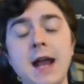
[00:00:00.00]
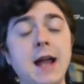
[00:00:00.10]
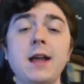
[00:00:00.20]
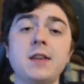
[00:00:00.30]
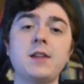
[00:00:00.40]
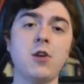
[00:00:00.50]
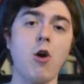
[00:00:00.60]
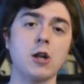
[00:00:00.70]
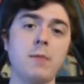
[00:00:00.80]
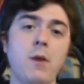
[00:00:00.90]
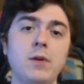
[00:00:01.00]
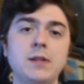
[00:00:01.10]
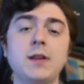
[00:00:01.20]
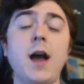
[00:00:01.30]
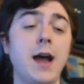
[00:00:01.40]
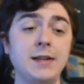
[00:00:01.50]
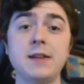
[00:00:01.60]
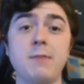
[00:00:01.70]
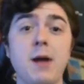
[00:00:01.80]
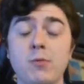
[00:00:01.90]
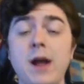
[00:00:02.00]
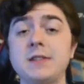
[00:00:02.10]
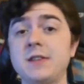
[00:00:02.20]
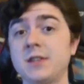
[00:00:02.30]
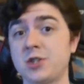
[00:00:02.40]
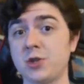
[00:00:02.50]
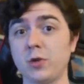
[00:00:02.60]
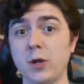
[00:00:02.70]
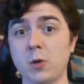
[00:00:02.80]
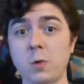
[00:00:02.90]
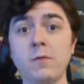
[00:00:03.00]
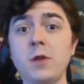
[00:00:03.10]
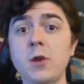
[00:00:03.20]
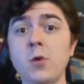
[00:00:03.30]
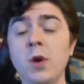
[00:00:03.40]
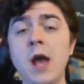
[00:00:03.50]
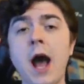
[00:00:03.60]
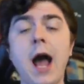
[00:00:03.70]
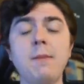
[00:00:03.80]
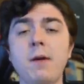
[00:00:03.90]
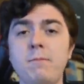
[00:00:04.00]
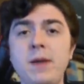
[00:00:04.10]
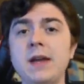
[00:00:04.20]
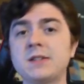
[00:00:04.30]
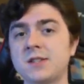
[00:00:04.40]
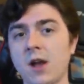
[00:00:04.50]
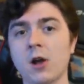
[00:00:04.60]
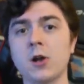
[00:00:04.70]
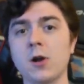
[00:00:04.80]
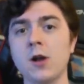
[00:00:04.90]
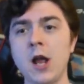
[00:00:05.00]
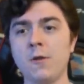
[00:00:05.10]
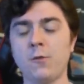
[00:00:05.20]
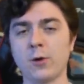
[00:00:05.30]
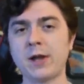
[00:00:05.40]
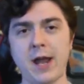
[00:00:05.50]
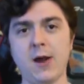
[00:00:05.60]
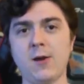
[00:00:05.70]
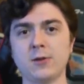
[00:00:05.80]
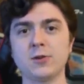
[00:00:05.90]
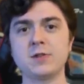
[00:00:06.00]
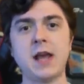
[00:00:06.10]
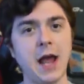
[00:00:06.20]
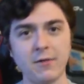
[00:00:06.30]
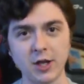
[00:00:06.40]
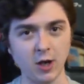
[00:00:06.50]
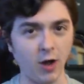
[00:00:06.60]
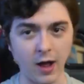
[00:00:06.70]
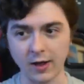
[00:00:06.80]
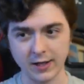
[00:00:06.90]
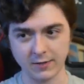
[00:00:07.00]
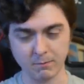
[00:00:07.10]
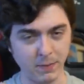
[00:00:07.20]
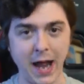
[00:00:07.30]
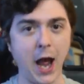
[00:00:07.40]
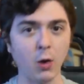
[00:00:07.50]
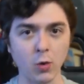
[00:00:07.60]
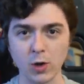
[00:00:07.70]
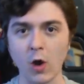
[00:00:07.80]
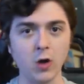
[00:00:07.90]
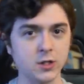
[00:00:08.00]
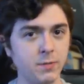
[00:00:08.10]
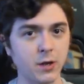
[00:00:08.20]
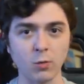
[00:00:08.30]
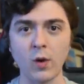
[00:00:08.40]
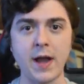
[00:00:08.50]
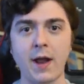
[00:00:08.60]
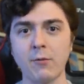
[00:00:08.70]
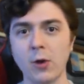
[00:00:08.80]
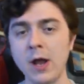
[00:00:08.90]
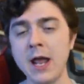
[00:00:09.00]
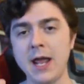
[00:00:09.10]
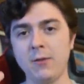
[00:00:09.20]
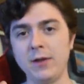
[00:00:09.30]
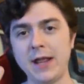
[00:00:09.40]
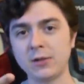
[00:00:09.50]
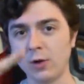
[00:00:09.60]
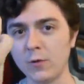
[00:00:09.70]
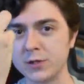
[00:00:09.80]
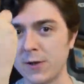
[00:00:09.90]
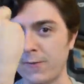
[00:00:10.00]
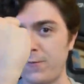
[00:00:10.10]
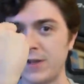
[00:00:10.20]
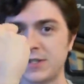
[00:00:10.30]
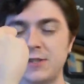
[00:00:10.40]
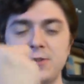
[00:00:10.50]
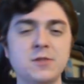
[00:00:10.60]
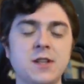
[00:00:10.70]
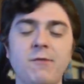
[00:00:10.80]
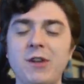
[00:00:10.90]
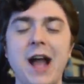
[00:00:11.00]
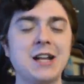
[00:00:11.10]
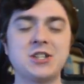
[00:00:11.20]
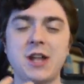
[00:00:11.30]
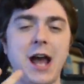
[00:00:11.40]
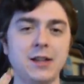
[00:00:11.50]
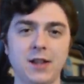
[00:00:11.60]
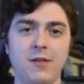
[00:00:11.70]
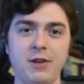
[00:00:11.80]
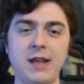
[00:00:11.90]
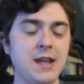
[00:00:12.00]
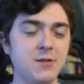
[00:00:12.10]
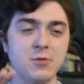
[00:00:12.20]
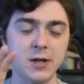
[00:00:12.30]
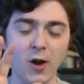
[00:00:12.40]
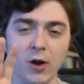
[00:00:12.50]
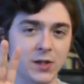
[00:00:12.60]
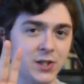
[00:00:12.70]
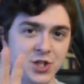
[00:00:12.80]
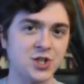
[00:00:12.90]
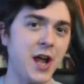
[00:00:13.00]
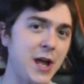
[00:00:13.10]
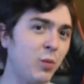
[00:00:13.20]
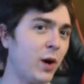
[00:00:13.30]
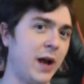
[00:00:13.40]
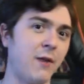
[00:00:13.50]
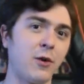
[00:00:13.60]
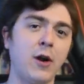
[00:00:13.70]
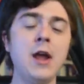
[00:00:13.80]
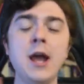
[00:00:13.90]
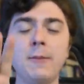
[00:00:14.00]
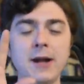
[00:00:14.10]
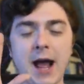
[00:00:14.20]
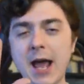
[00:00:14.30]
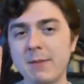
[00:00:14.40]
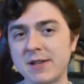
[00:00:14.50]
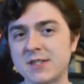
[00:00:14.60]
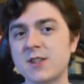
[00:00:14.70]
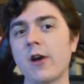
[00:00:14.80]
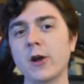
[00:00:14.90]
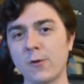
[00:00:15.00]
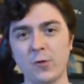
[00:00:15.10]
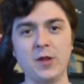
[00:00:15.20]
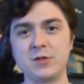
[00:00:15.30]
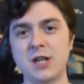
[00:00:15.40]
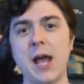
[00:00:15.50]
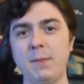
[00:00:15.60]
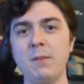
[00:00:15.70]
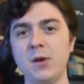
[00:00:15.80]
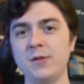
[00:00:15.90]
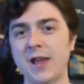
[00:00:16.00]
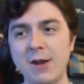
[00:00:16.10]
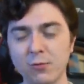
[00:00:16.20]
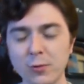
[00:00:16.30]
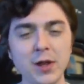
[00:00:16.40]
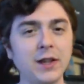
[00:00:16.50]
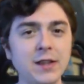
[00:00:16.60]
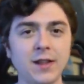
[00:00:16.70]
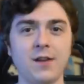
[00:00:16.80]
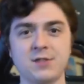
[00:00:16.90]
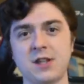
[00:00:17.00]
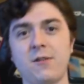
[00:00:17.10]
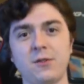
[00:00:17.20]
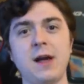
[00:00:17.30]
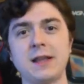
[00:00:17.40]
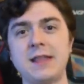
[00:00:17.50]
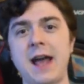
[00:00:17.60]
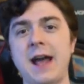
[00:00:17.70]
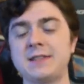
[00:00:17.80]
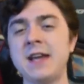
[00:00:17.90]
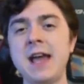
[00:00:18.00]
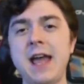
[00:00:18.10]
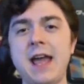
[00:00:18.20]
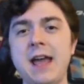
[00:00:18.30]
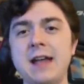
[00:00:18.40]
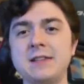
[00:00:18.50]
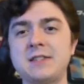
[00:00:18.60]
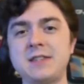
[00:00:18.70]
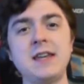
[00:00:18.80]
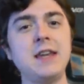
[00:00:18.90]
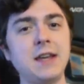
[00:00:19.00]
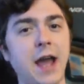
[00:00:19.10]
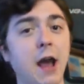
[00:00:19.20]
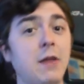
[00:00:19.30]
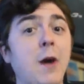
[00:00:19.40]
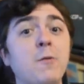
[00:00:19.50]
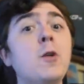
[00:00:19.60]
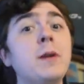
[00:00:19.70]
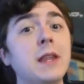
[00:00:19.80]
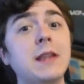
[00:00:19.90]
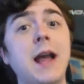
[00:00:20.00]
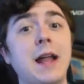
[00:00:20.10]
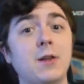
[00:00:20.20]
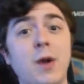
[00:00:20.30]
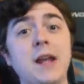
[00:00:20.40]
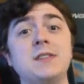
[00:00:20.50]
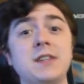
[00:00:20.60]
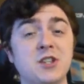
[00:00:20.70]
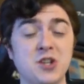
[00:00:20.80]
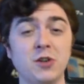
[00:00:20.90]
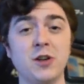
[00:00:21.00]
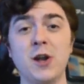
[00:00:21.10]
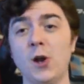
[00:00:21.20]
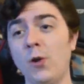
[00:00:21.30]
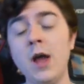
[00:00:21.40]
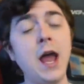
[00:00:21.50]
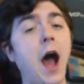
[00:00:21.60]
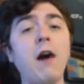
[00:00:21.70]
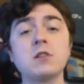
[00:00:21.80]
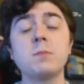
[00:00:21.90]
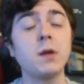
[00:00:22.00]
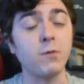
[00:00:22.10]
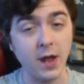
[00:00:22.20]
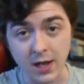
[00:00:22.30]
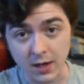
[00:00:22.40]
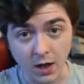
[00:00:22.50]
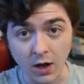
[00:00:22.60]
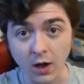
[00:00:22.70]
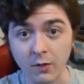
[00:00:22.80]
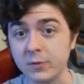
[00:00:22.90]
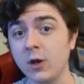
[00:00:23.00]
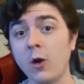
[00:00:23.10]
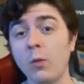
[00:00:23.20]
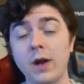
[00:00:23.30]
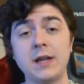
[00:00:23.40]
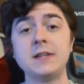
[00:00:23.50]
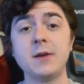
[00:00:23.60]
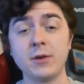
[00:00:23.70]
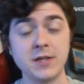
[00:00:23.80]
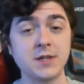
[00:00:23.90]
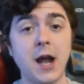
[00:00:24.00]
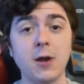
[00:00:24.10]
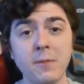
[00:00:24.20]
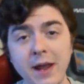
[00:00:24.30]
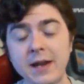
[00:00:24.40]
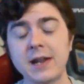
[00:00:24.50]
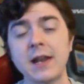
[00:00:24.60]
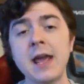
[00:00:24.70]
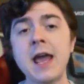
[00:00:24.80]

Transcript: And as I talked about when I did my Rising of the Shield Hero review, I'm a big sucker for characters that have like a, uh, like a power ultimate or whatever, and when they close their fist to do something, I just, I love it. You could call it cliche, whatever, but I'm a sucker for those type of moves. I really love stuff like that, and seeing how Naofumi did that in The Rising of the Shield Hero, I was a big fan of, you know, what he did with his Iron Maiden.